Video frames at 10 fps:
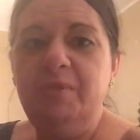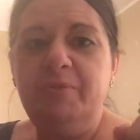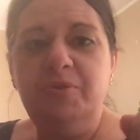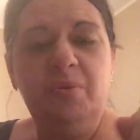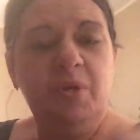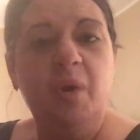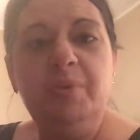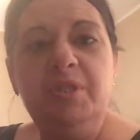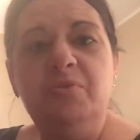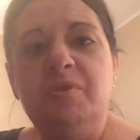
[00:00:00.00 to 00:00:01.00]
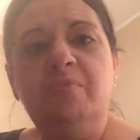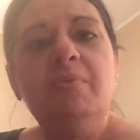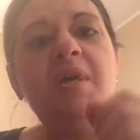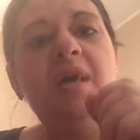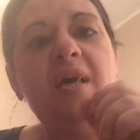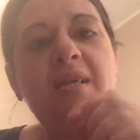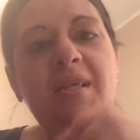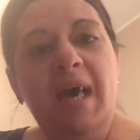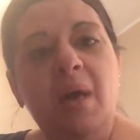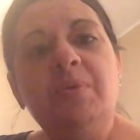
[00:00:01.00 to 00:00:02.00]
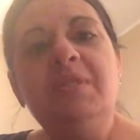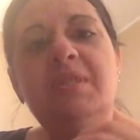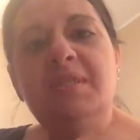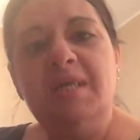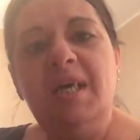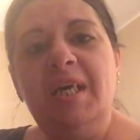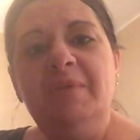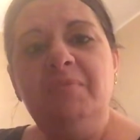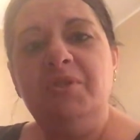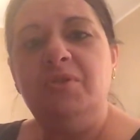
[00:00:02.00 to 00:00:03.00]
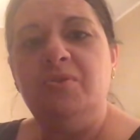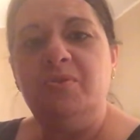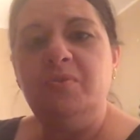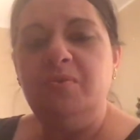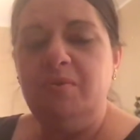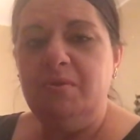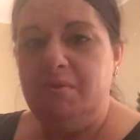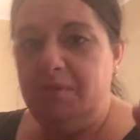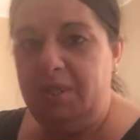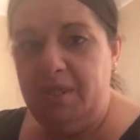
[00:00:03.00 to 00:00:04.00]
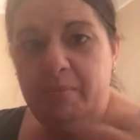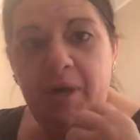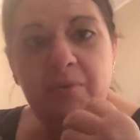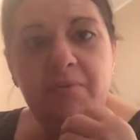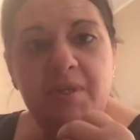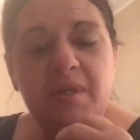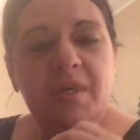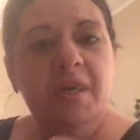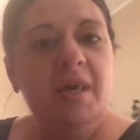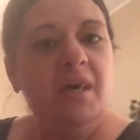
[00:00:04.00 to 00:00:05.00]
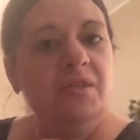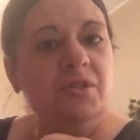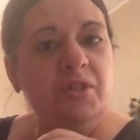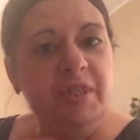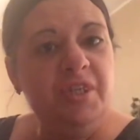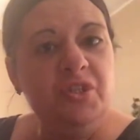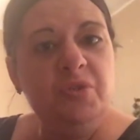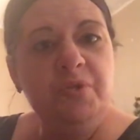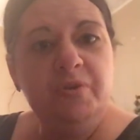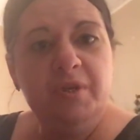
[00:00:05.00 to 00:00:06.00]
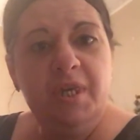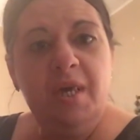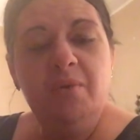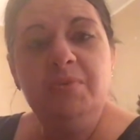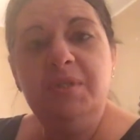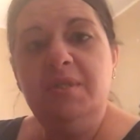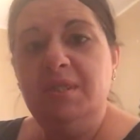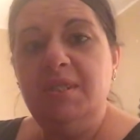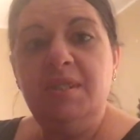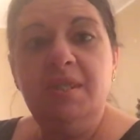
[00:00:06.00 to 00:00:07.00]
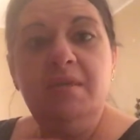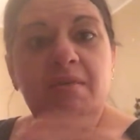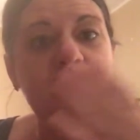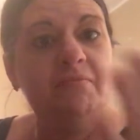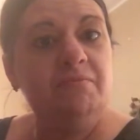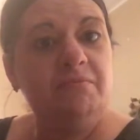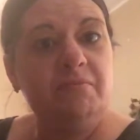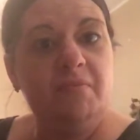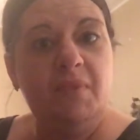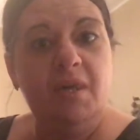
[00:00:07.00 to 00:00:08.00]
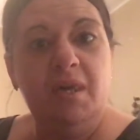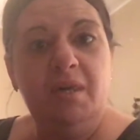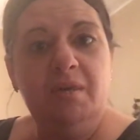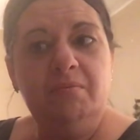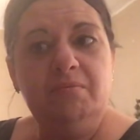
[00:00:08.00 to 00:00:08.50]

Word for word: them or don't always use them. Now is the time to get them out, look into your accounts and see, uh,